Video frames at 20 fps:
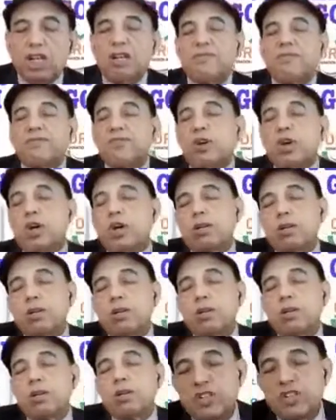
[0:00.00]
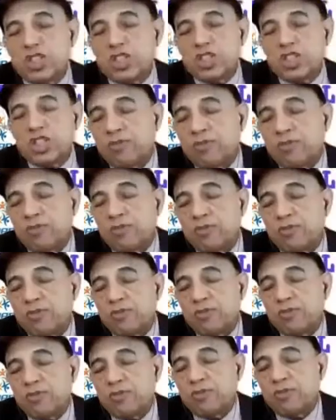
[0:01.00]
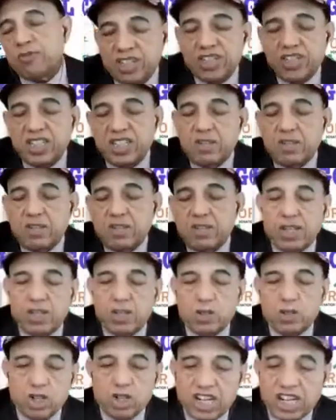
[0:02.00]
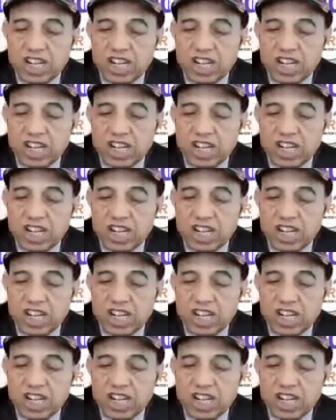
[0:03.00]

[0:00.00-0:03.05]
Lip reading: for which are for entertainment or